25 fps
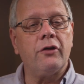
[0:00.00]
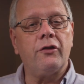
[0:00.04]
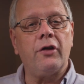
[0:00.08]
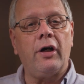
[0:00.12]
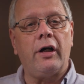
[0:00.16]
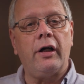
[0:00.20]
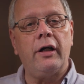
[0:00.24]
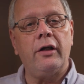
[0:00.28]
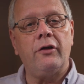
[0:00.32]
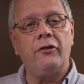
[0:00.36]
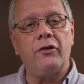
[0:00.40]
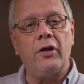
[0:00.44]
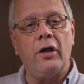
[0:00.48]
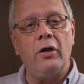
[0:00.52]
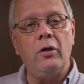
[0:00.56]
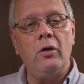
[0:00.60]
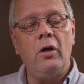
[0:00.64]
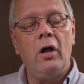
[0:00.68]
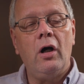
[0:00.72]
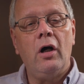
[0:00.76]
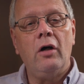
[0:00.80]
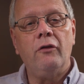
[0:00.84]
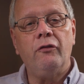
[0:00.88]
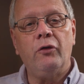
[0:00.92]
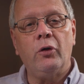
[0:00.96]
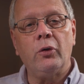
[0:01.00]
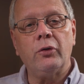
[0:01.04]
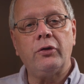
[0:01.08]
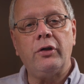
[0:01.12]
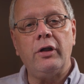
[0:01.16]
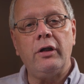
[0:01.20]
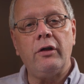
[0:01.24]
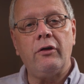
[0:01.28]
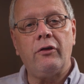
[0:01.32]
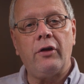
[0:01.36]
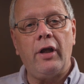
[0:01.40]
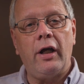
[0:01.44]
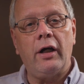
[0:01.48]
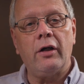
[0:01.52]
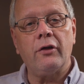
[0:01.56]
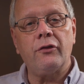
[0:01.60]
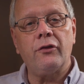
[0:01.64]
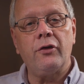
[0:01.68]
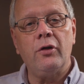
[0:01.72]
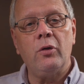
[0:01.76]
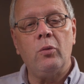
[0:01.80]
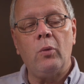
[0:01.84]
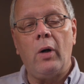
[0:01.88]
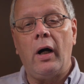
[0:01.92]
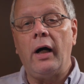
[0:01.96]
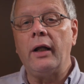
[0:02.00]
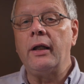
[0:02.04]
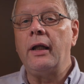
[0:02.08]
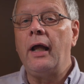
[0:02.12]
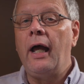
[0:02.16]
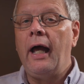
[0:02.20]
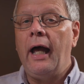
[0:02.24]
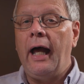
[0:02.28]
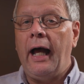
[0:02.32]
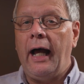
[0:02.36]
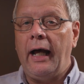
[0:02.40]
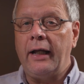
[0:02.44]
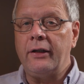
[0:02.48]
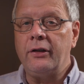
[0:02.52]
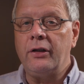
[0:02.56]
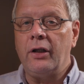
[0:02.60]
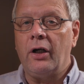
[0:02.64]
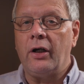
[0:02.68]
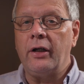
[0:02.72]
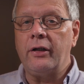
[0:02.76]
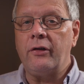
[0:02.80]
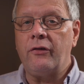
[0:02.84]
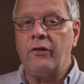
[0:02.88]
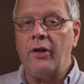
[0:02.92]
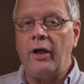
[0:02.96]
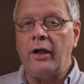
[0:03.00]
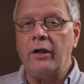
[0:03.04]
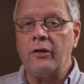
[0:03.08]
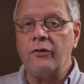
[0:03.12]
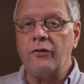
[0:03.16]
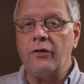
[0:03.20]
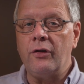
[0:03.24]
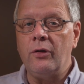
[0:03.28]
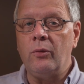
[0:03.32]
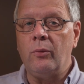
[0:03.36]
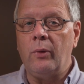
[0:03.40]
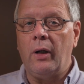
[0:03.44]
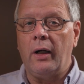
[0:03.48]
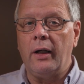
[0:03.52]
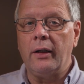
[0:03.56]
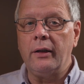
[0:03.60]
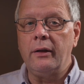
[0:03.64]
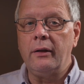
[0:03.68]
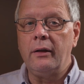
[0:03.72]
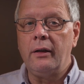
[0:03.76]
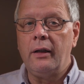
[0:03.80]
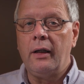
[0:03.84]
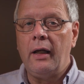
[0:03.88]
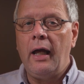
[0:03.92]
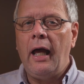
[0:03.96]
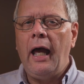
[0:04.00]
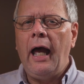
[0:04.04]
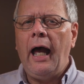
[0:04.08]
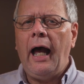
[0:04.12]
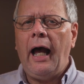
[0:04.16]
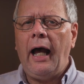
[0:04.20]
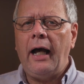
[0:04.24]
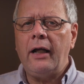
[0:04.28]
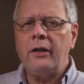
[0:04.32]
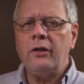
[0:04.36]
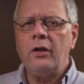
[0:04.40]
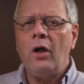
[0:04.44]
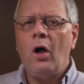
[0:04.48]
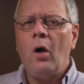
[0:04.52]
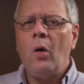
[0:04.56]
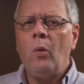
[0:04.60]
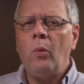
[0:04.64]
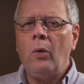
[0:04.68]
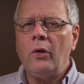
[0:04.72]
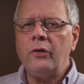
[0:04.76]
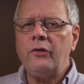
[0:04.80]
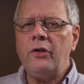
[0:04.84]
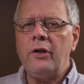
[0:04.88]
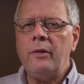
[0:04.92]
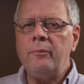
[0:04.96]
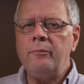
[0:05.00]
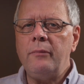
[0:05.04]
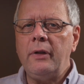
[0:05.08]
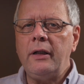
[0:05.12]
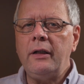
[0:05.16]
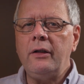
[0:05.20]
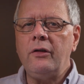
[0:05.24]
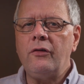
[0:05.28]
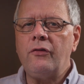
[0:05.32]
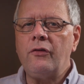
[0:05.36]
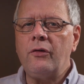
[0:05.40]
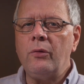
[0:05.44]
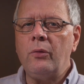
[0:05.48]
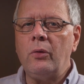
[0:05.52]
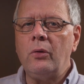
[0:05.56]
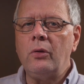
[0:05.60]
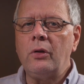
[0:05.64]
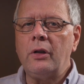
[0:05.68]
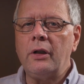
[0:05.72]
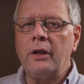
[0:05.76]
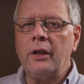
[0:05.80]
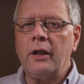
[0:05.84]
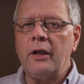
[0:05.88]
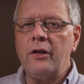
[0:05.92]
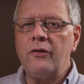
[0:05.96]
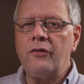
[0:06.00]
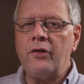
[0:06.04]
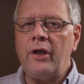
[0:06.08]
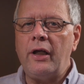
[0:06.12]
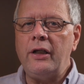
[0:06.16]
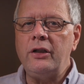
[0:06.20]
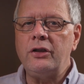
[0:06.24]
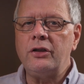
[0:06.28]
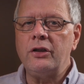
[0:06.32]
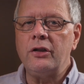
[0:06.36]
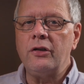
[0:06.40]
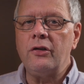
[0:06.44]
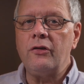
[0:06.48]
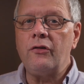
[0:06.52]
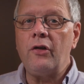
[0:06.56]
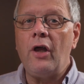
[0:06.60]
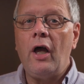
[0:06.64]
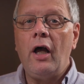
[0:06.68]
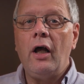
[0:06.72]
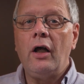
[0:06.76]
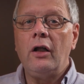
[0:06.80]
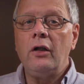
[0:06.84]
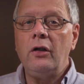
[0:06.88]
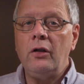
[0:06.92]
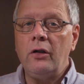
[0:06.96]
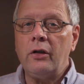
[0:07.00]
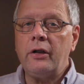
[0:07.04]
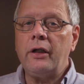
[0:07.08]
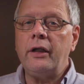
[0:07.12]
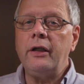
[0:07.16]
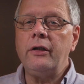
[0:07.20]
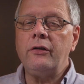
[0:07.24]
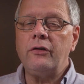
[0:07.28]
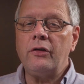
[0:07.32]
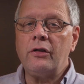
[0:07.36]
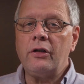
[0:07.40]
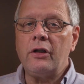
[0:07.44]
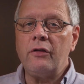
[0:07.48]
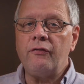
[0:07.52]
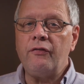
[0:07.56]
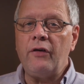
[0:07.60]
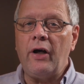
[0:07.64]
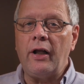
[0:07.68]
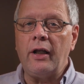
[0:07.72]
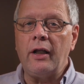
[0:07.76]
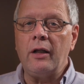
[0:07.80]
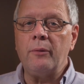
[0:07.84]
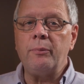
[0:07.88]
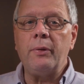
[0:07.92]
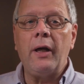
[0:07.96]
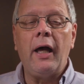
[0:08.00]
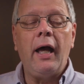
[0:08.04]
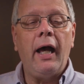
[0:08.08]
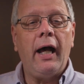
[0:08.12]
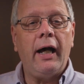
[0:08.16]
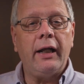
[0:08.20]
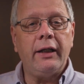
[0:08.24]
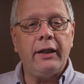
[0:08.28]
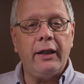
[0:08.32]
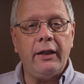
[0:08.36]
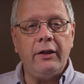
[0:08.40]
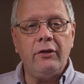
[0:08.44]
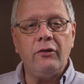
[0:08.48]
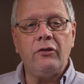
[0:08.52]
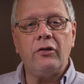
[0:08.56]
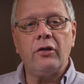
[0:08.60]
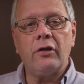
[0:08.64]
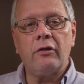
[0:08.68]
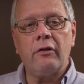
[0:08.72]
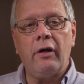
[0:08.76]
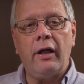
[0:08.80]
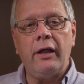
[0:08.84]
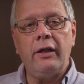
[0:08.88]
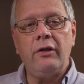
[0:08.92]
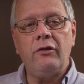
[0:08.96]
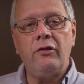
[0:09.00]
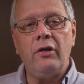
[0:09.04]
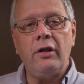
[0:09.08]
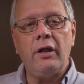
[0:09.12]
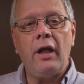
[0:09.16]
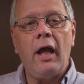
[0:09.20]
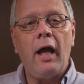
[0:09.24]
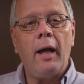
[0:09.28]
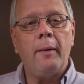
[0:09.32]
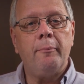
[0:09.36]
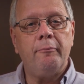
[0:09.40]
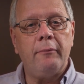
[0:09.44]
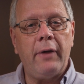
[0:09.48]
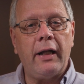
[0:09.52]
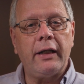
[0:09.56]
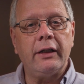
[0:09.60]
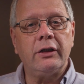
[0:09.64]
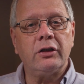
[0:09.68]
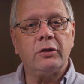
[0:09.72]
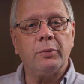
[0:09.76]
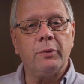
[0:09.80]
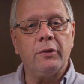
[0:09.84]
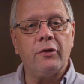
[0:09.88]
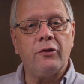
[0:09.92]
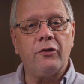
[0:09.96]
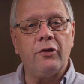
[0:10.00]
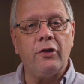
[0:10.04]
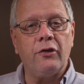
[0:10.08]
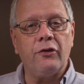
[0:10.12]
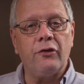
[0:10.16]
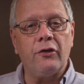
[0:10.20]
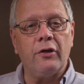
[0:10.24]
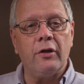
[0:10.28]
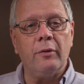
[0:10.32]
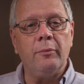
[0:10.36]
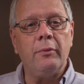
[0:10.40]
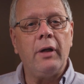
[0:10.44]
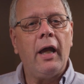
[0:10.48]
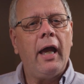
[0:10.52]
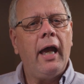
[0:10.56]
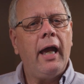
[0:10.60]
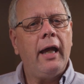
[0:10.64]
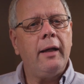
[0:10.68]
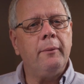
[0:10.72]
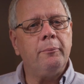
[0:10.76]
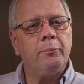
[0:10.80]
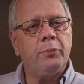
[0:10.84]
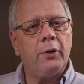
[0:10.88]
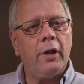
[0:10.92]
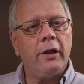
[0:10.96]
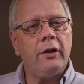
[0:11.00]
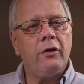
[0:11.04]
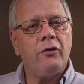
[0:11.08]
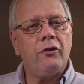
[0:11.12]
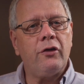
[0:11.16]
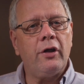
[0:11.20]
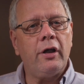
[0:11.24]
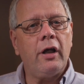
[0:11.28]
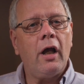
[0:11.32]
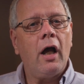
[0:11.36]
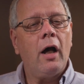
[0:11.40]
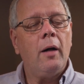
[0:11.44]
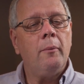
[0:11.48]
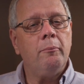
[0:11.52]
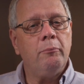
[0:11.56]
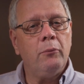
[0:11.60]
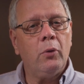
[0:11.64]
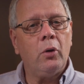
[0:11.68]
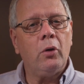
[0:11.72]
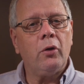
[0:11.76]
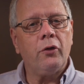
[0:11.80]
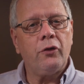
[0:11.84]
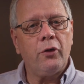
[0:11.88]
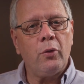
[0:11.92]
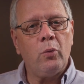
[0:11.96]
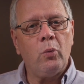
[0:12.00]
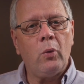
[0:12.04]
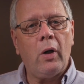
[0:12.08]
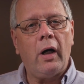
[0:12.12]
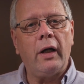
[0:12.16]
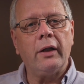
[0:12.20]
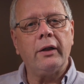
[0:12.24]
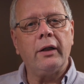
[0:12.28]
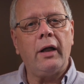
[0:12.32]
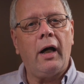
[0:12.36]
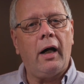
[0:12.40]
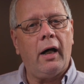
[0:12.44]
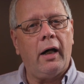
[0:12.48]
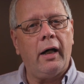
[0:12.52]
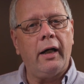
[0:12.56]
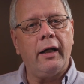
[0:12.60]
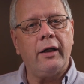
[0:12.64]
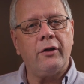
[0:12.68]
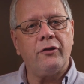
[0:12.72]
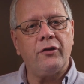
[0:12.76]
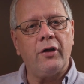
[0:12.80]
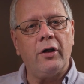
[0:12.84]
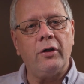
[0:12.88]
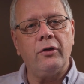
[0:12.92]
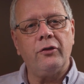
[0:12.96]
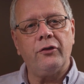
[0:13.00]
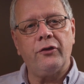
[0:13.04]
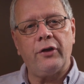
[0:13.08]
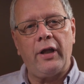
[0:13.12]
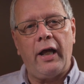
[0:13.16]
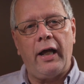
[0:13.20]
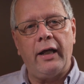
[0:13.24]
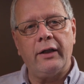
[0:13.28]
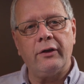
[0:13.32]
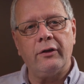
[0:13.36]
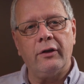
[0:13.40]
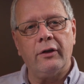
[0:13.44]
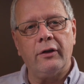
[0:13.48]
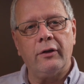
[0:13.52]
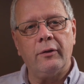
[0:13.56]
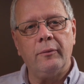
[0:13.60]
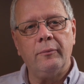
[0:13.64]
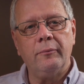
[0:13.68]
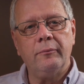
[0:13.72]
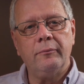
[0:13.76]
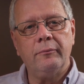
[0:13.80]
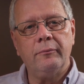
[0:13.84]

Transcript: as ISO 14001 and 9001, and what it means to organisations looking to develop an integrated management system embracing more than one ISO standard.